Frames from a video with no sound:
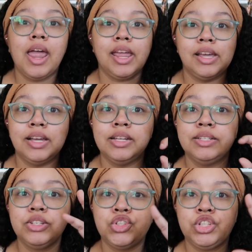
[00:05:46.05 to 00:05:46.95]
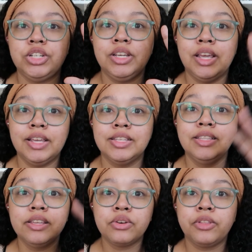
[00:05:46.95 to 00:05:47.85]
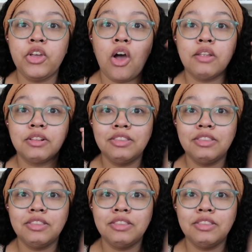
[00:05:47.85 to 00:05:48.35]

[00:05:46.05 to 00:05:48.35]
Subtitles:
and she is literally on the